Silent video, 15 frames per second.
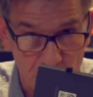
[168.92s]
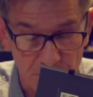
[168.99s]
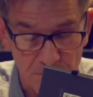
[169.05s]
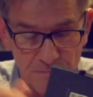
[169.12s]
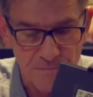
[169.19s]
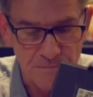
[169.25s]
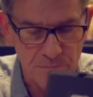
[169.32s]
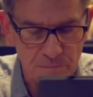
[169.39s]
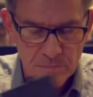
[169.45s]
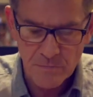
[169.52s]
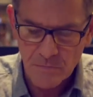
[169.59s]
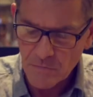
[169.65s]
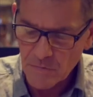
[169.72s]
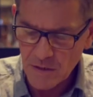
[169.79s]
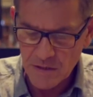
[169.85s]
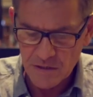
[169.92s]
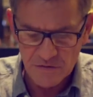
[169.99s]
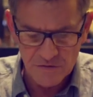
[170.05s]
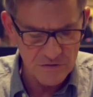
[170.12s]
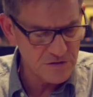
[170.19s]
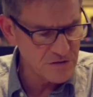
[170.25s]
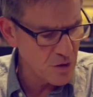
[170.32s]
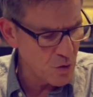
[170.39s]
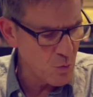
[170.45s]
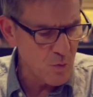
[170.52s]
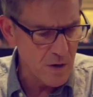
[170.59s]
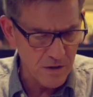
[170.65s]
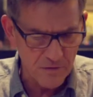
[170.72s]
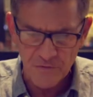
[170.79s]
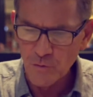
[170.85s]
it. It is so
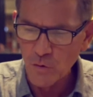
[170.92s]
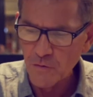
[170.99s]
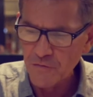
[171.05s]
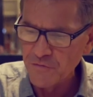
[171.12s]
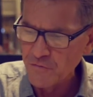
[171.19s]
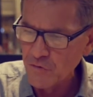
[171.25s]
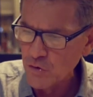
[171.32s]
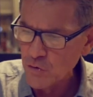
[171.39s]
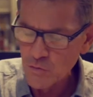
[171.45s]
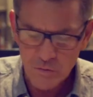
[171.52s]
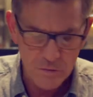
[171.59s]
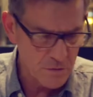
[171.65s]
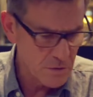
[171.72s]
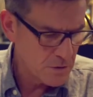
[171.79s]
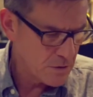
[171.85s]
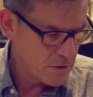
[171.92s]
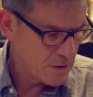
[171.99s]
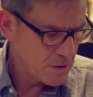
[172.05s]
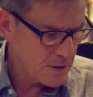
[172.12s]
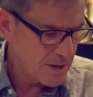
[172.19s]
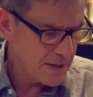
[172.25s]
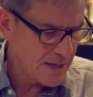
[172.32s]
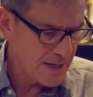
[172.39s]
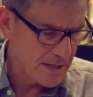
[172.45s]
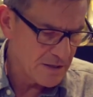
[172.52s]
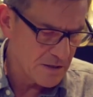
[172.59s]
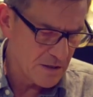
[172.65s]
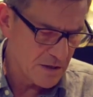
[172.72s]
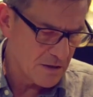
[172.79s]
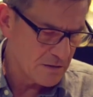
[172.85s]
well thought through,
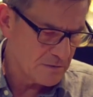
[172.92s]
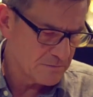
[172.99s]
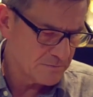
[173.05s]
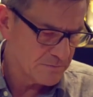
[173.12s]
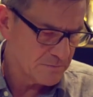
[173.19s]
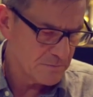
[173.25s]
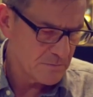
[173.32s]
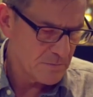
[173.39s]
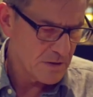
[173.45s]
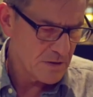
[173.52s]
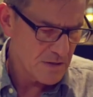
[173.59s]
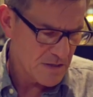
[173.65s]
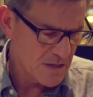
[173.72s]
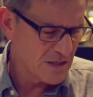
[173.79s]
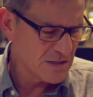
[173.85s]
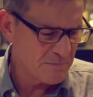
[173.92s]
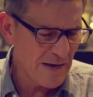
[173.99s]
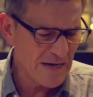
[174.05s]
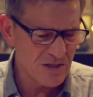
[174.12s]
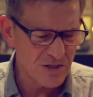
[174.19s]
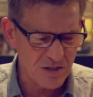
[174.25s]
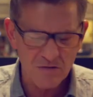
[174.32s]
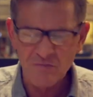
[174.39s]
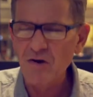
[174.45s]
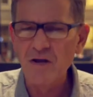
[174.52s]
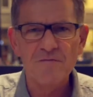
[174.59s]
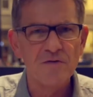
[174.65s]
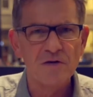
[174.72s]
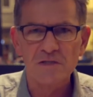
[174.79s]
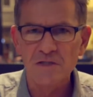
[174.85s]
and nice packaging,
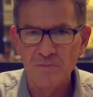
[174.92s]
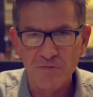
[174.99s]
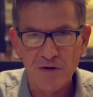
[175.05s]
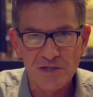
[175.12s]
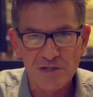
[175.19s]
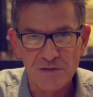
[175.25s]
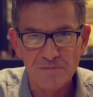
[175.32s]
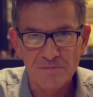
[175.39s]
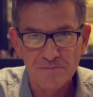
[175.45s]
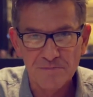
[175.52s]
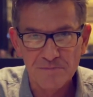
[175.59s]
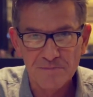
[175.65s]
great first impression.